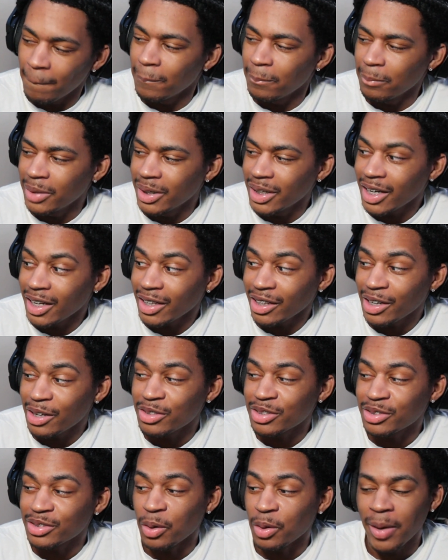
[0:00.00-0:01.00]
Man, I thought that
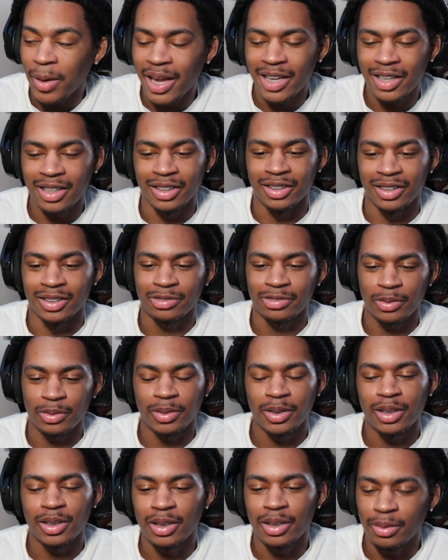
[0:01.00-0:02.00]
was Topanga
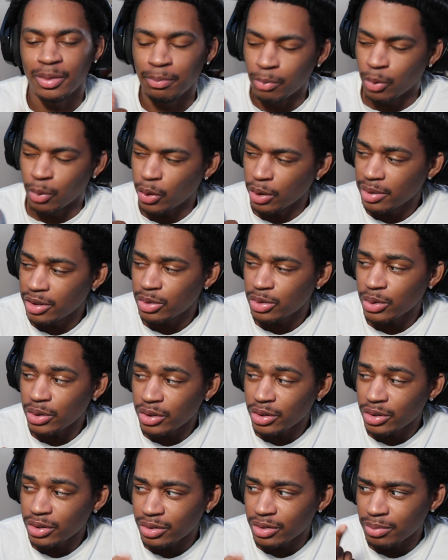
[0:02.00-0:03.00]
from Boy Meets
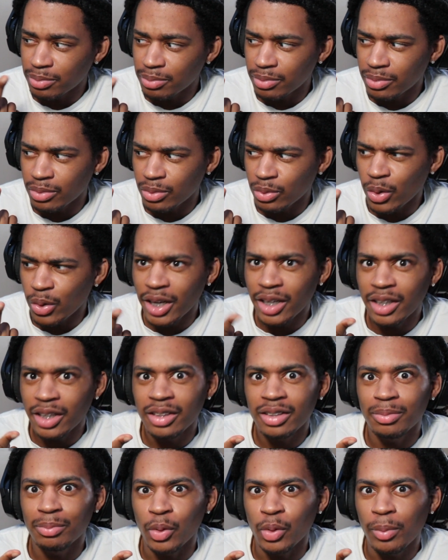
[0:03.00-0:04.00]
World. Right?
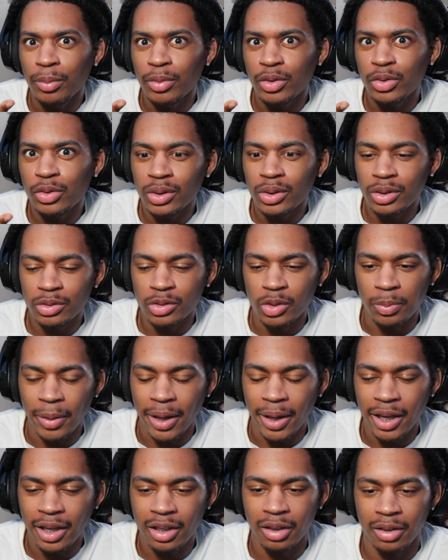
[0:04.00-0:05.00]
Boy Meets World?
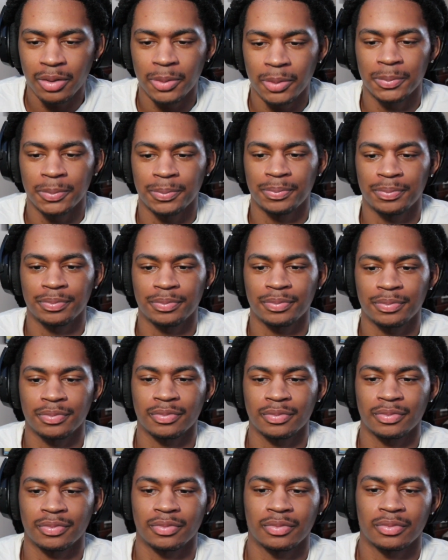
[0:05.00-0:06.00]
Topanga? Huh?